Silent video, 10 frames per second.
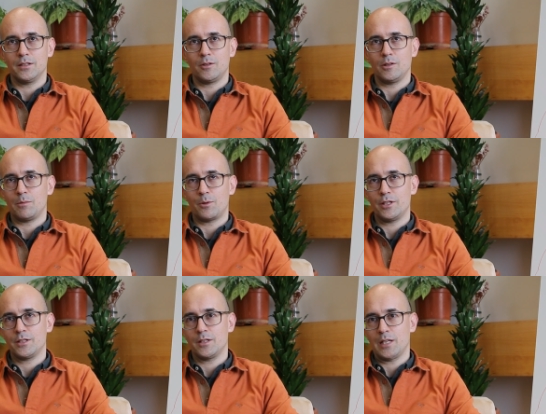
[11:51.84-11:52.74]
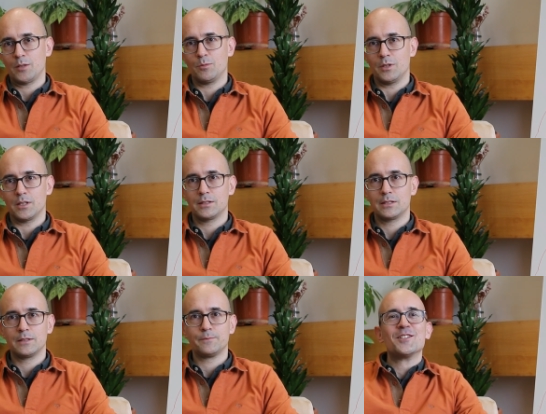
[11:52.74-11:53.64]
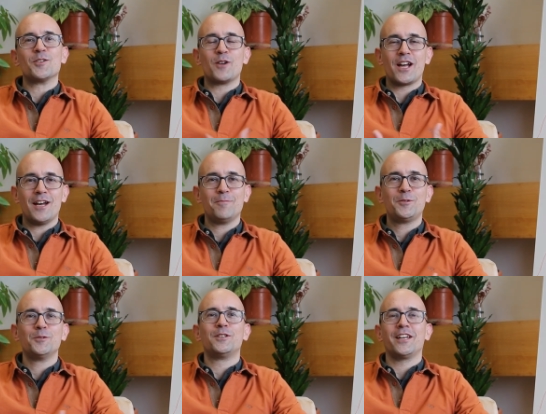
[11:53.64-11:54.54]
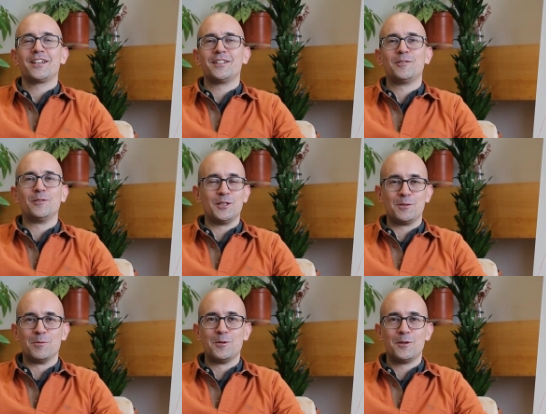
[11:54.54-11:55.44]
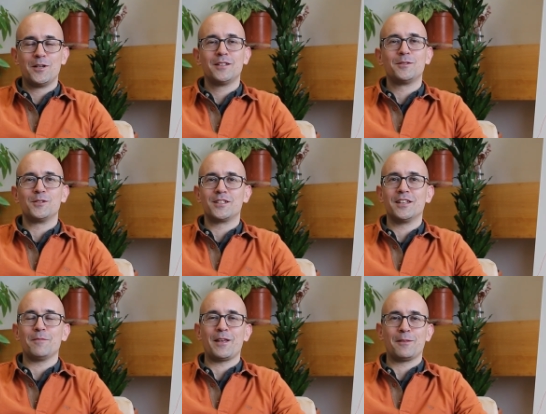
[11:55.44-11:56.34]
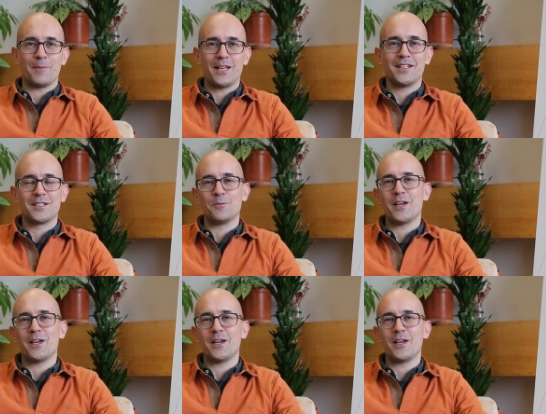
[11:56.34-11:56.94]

collaboration networks. So come to Técnico Lisboa to study mathematics.